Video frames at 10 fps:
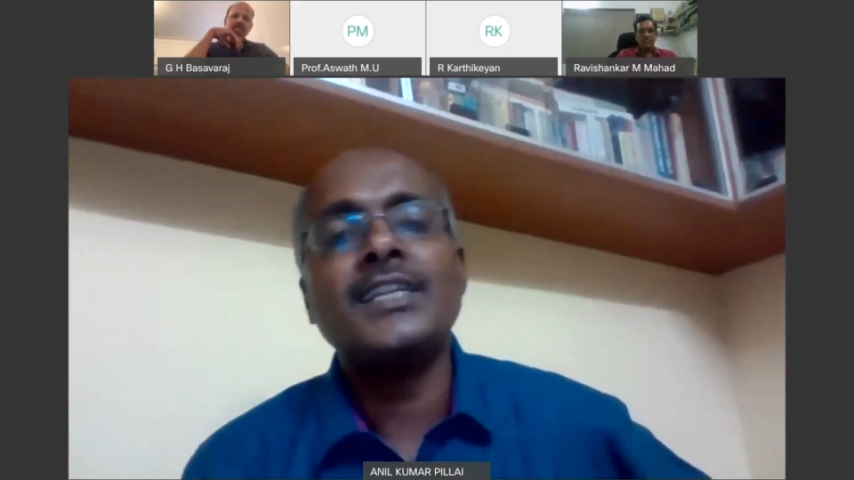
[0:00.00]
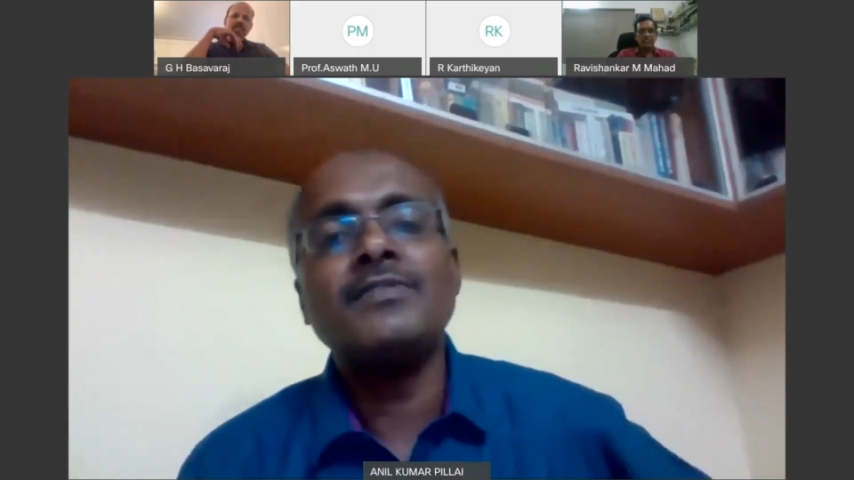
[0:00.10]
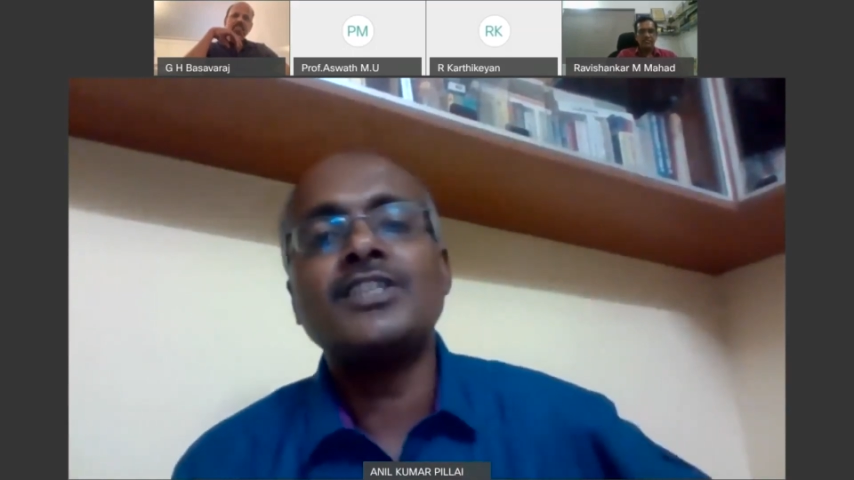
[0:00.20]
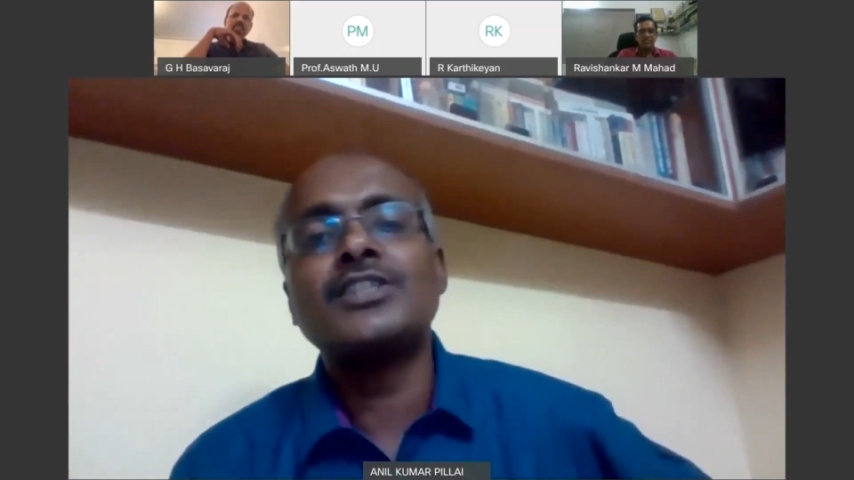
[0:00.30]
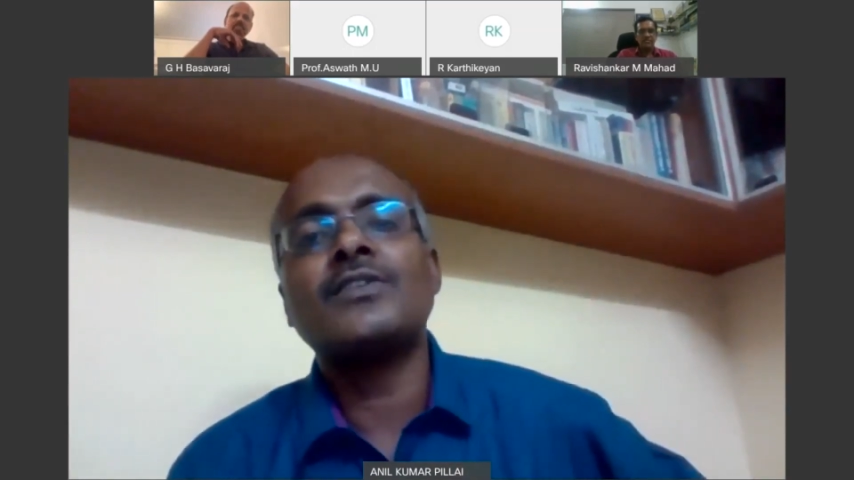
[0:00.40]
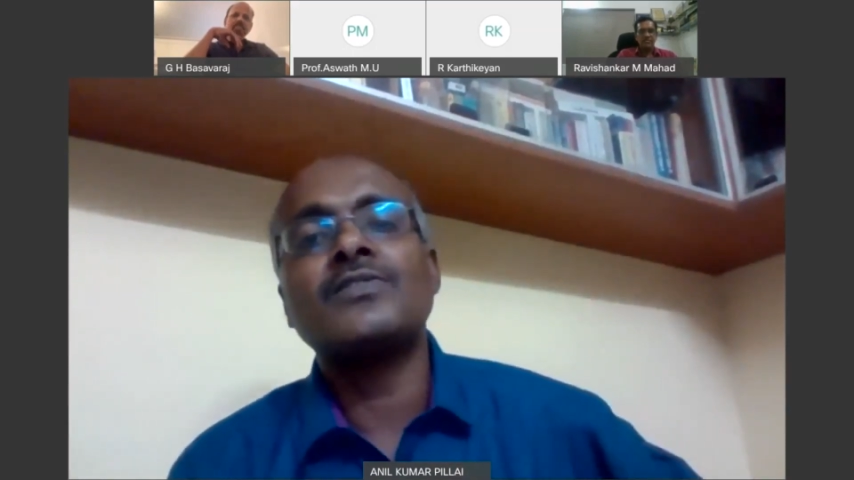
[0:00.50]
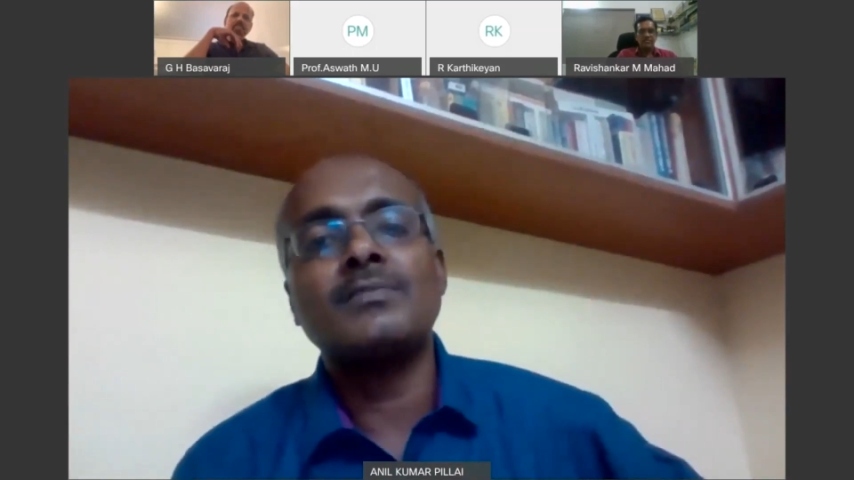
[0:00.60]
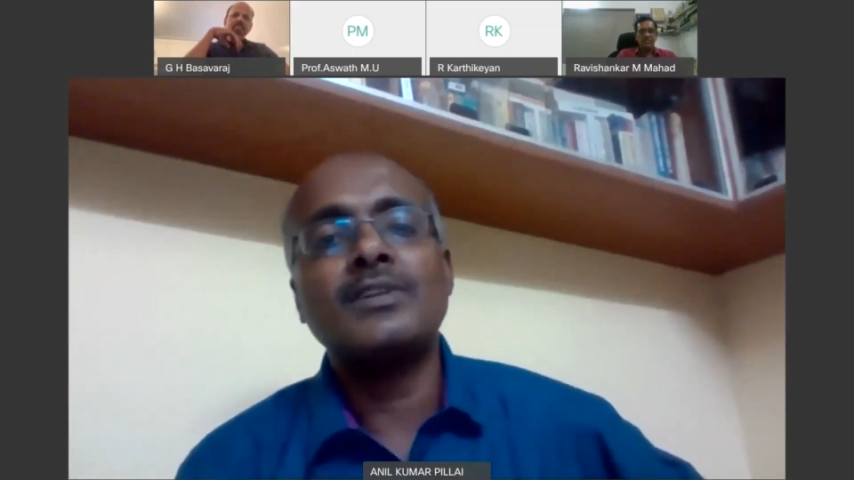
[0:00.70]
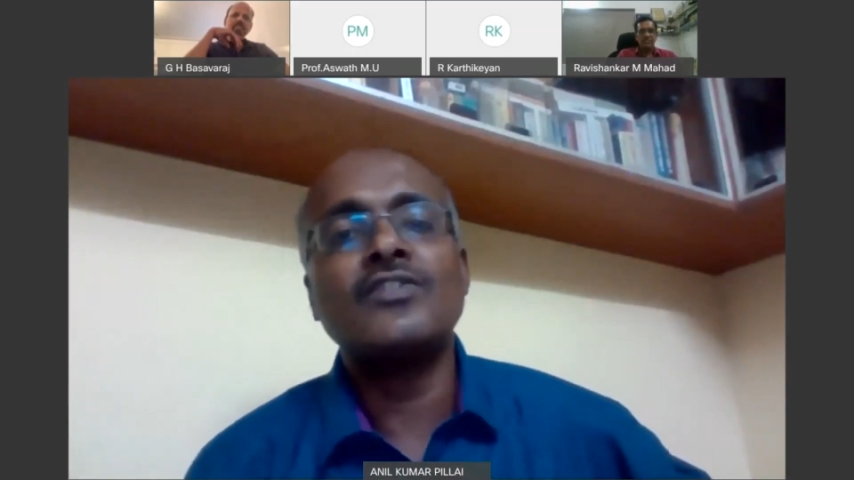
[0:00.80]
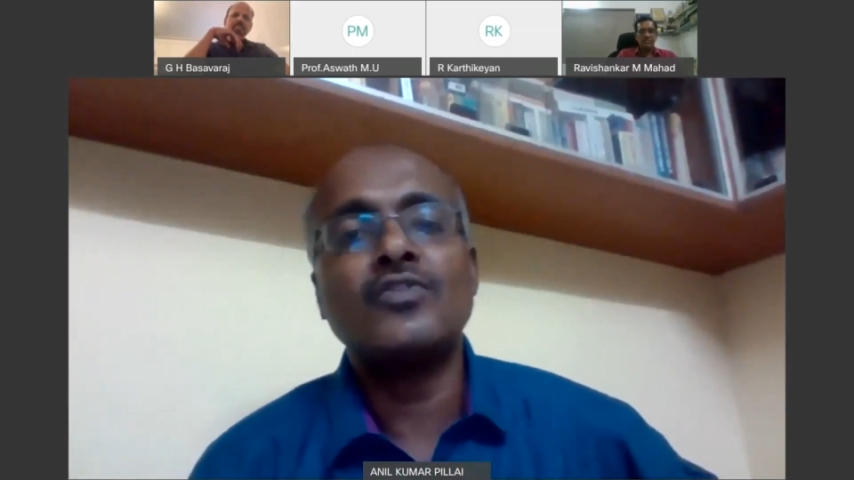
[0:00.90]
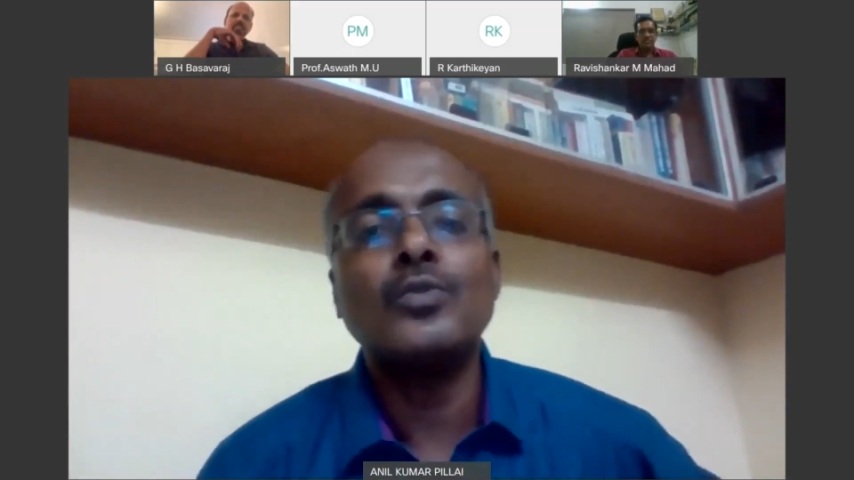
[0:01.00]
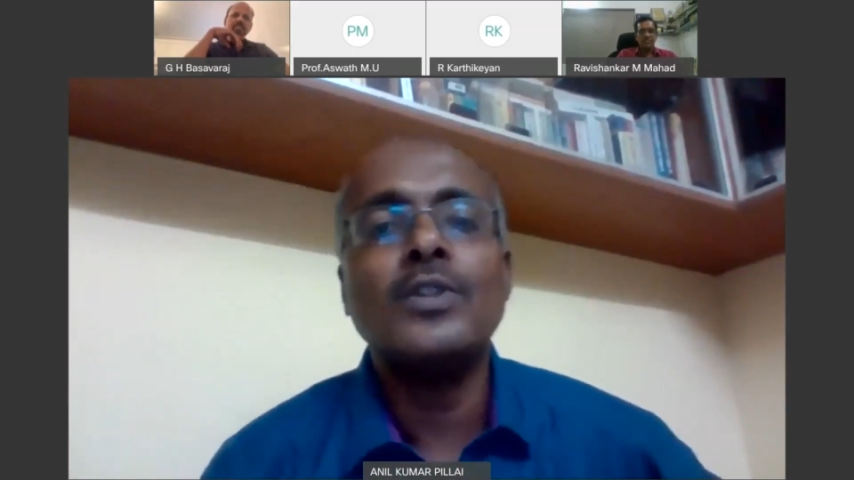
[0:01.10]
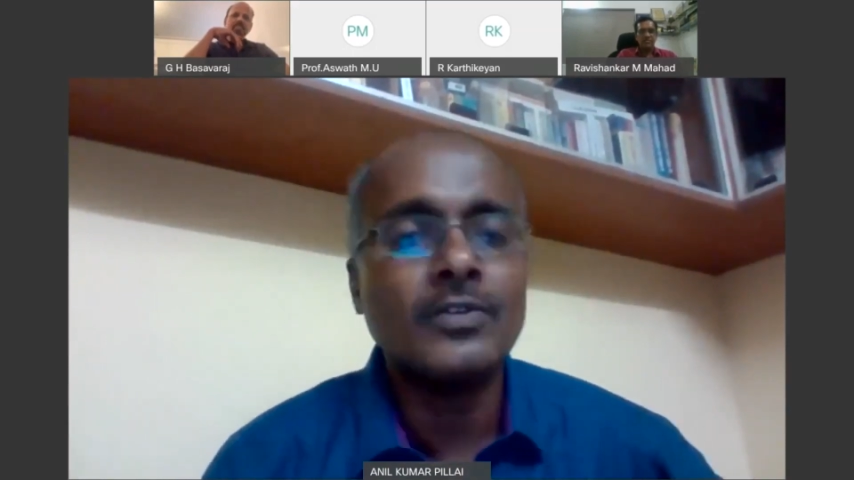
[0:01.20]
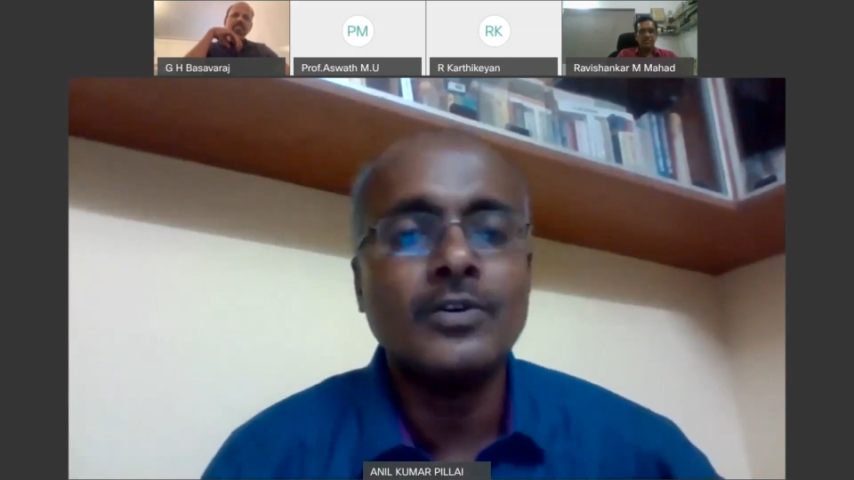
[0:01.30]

deviation of cement is too less.